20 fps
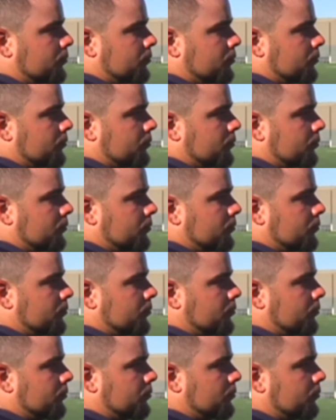
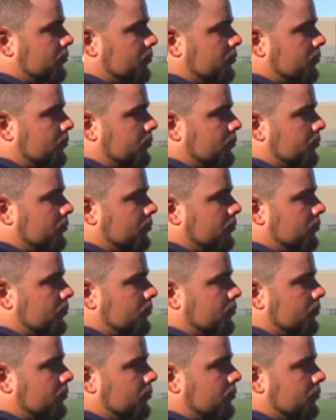
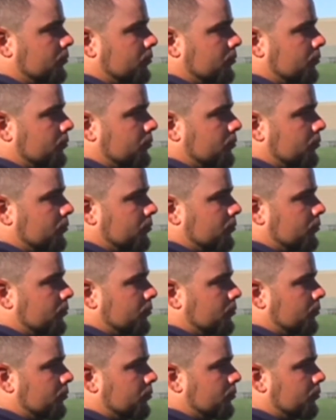
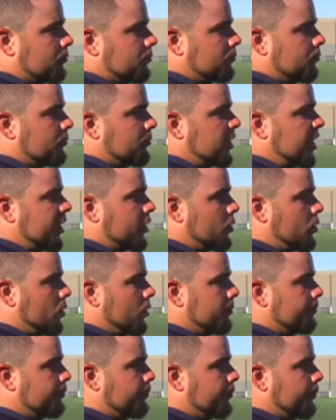
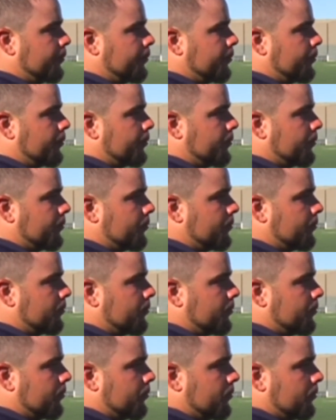
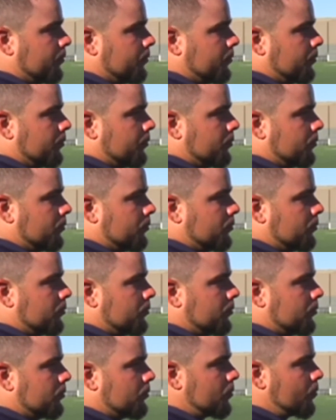
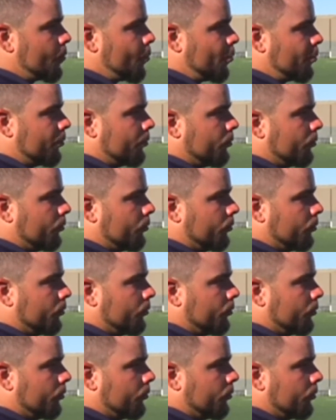
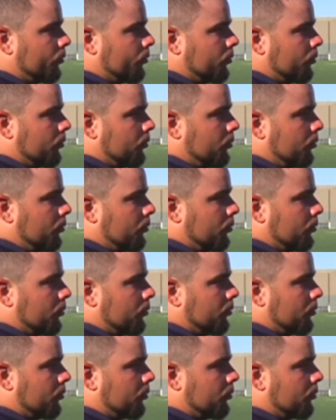[no speech]